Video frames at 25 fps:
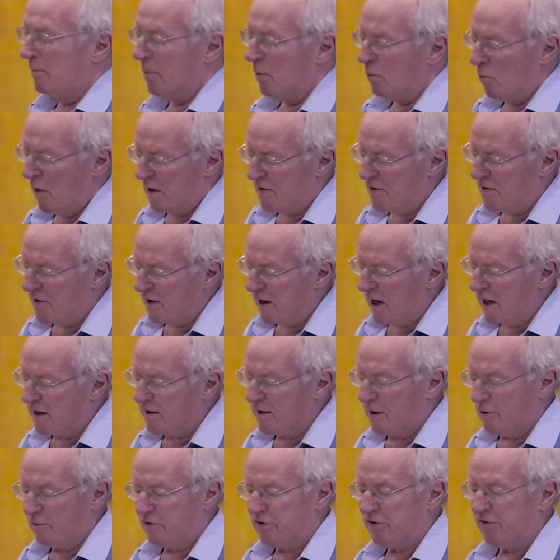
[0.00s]
But one thing I
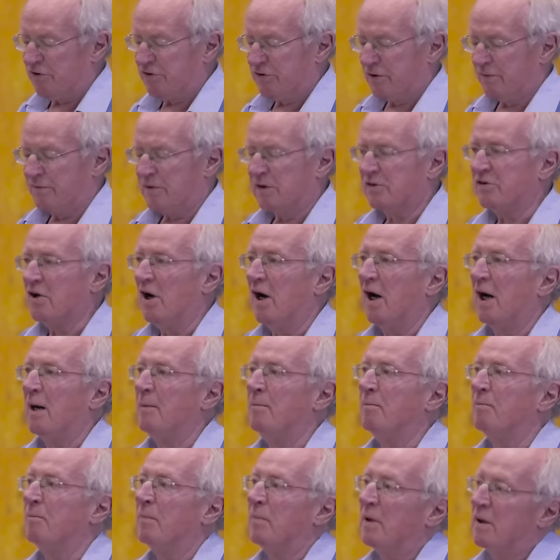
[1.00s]
noticed at the
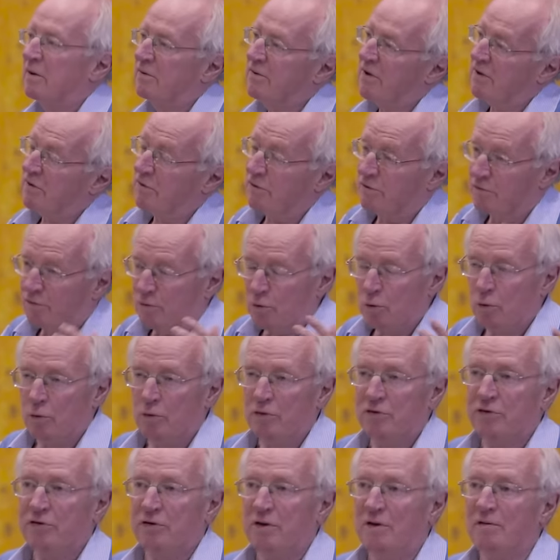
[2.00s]
time, and didn't, of
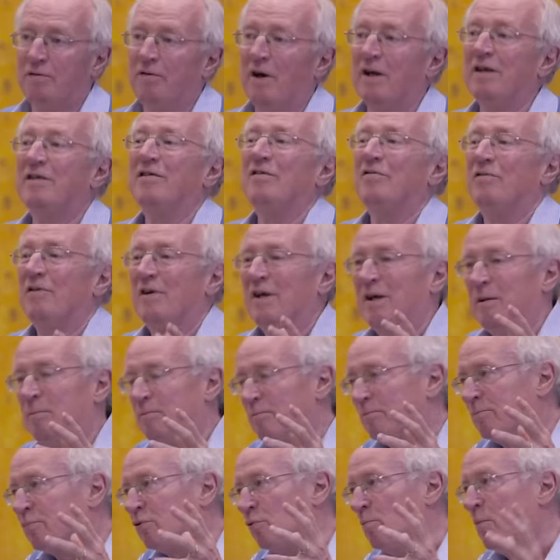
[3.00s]
course, effectively
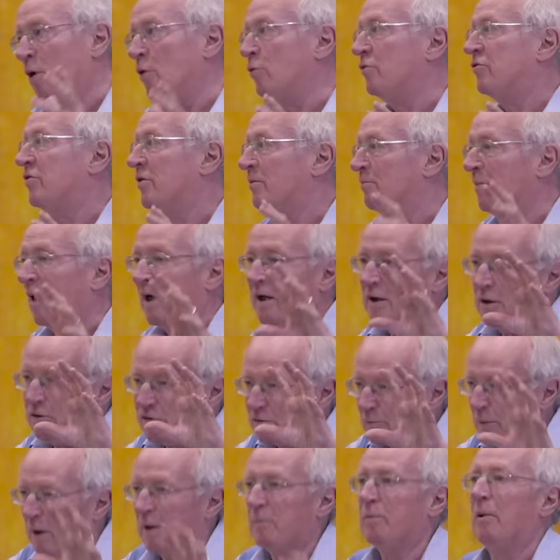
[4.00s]
promote in my
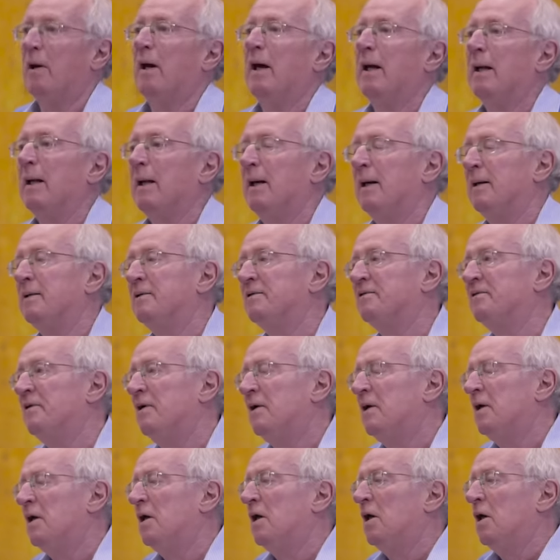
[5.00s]
newspaper headlines,
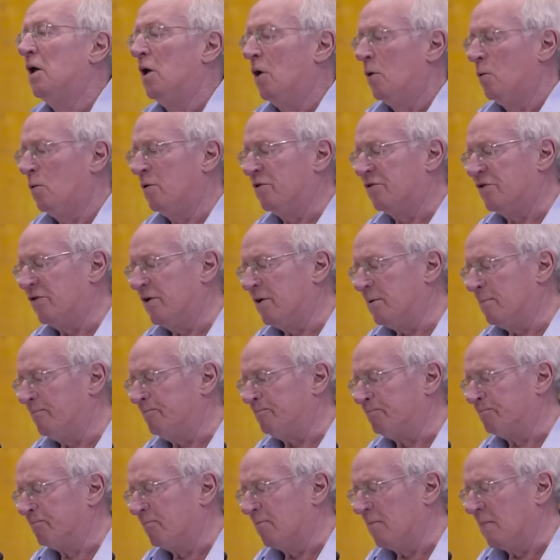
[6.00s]
was that
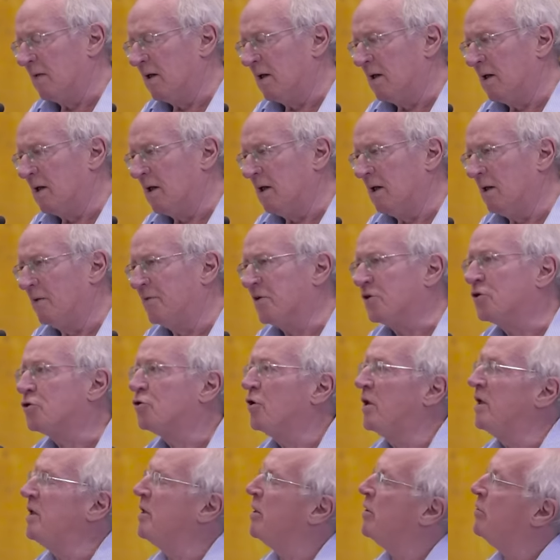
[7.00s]
the
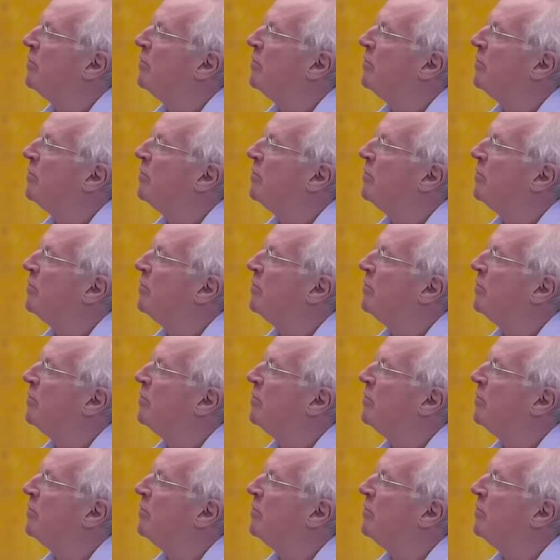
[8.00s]
trade